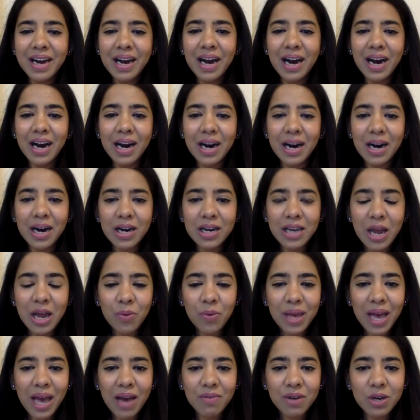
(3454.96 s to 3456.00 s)
Now
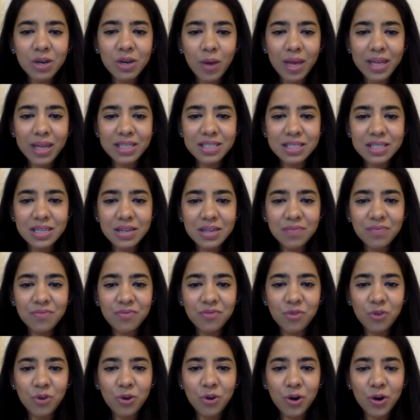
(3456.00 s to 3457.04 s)
we have a question
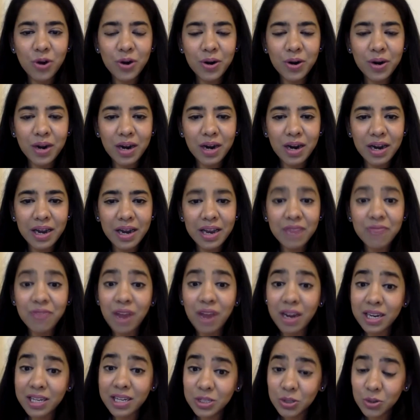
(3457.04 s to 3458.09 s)
for
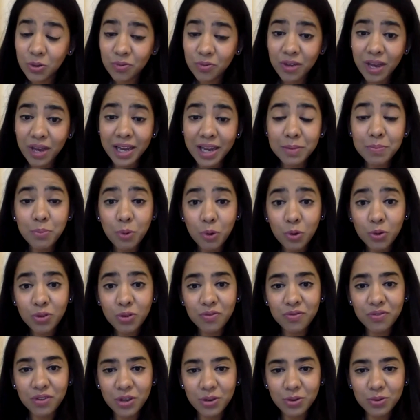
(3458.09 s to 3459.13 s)
Irfaan and Sofiane, both
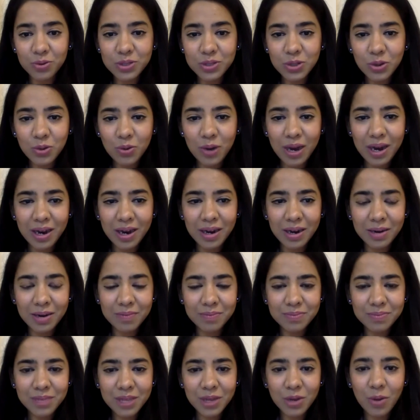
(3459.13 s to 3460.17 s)
of you. So
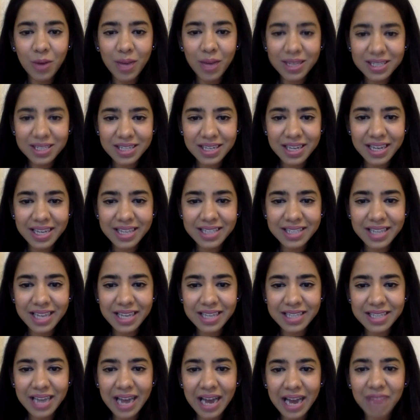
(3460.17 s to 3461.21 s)
the question is
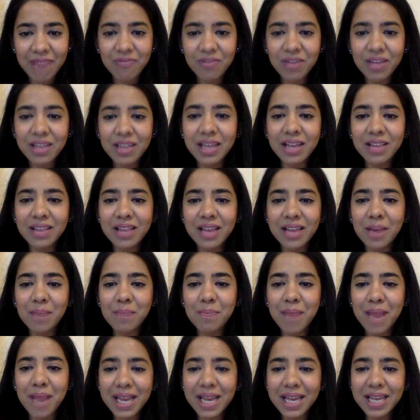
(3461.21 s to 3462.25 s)
that I feel that there are
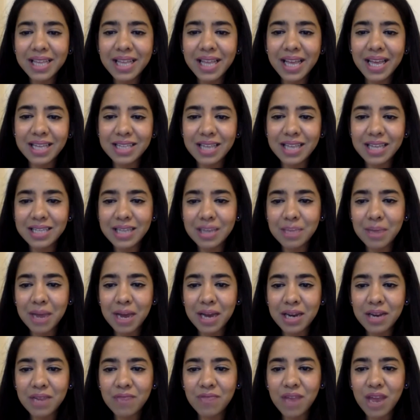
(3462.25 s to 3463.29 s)
many things that I'm
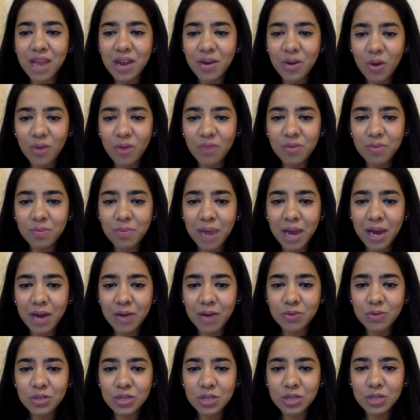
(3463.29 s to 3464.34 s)
unaware of
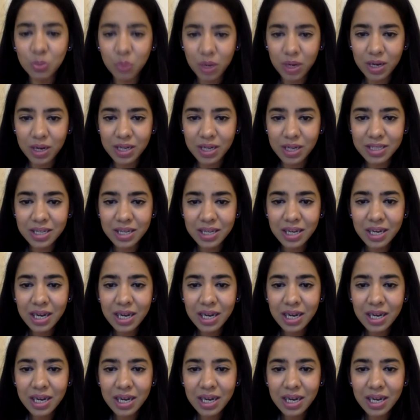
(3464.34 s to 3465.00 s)
about the world.